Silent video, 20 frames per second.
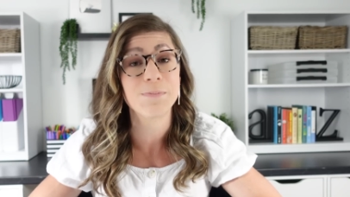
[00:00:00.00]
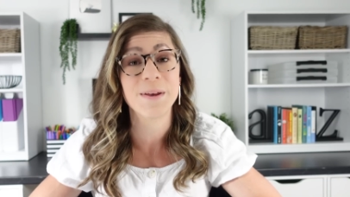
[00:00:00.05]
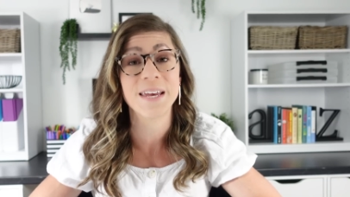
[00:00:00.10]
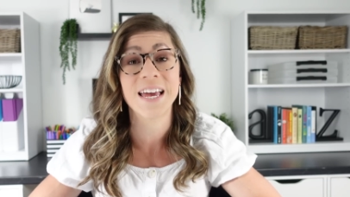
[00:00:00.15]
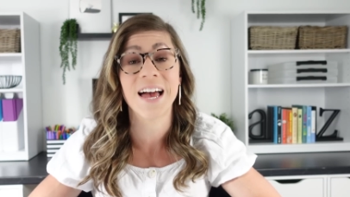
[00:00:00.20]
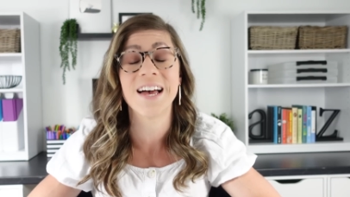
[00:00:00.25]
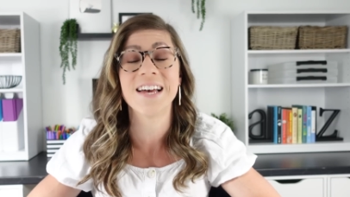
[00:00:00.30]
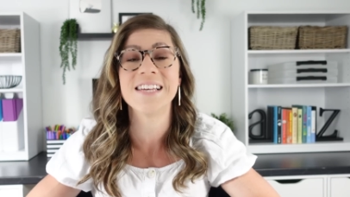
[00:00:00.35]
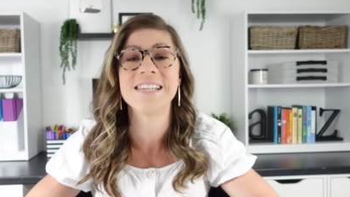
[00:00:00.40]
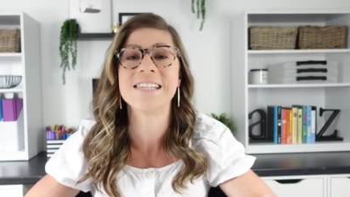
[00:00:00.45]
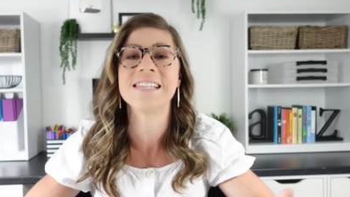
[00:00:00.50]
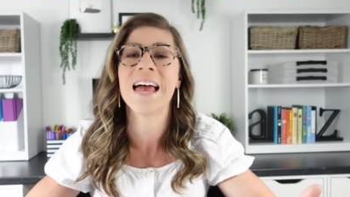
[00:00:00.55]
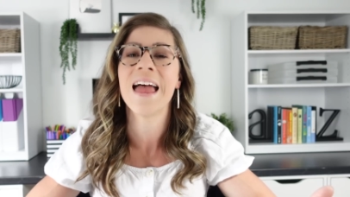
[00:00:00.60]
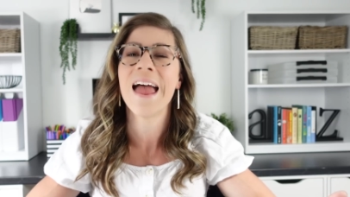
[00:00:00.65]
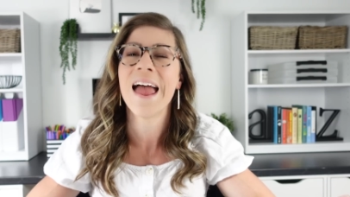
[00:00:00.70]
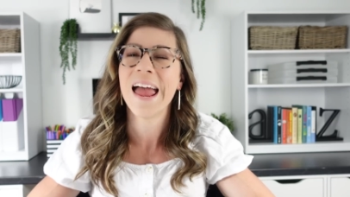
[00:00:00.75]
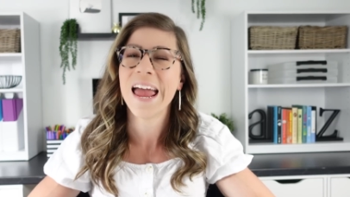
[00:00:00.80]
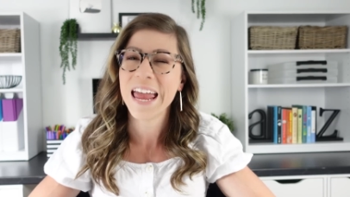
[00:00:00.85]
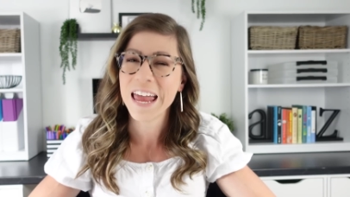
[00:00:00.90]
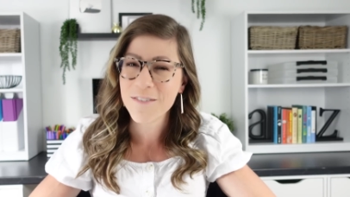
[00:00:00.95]
because
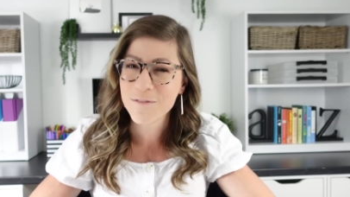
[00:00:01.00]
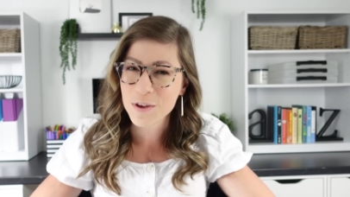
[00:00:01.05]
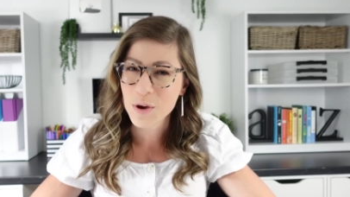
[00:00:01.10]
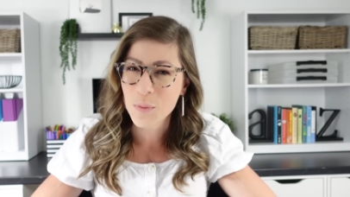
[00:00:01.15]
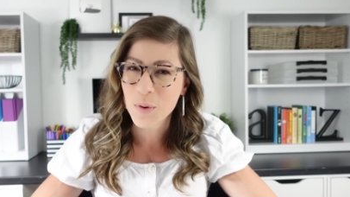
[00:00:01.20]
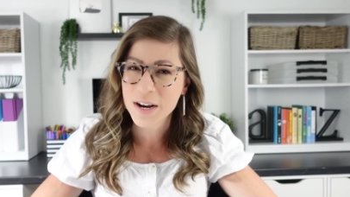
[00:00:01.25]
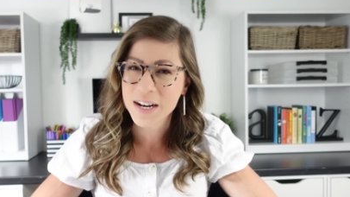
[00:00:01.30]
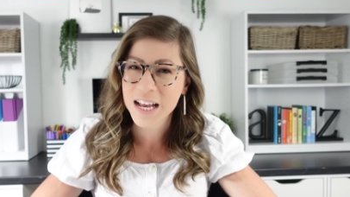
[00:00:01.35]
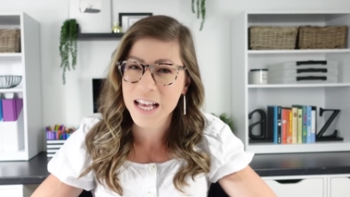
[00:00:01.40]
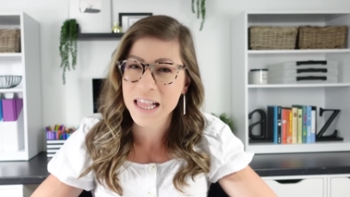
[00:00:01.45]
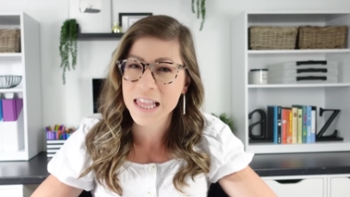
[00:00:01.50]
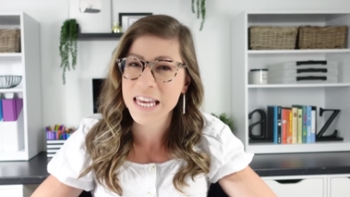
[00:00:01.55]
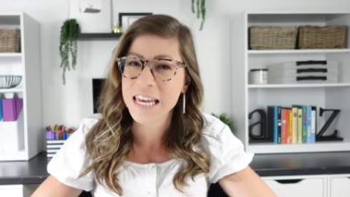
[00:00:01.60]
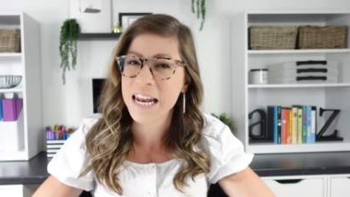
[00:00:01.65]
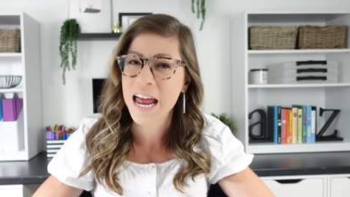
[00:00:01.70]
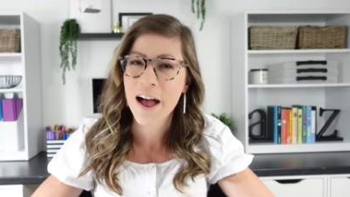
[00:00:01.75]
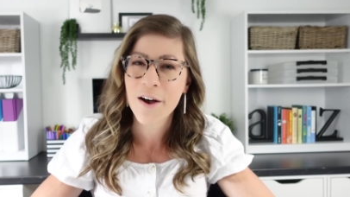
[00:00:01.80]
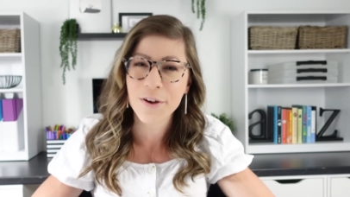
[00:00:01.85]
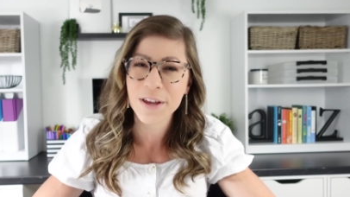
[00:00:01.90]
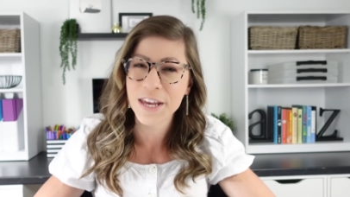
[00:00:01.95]
if you want to
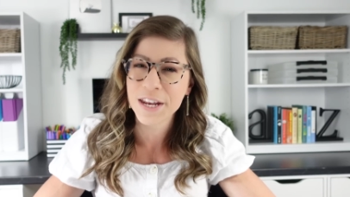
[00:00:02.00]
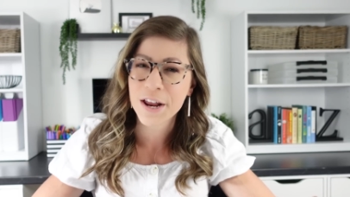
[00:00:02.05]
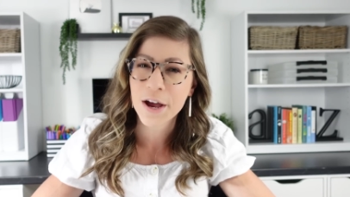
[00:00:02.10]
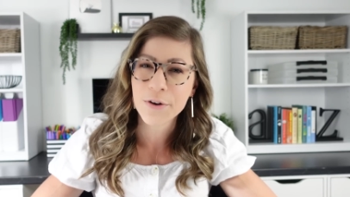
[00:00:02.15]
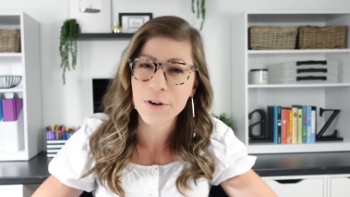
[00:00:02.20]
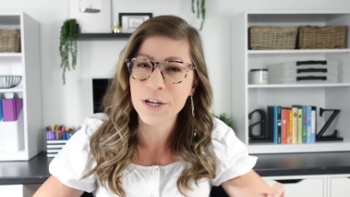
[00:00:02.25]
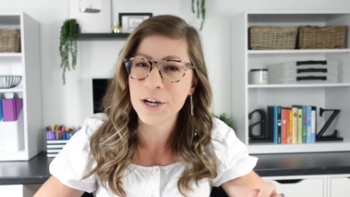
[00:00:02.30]
clean out, you know,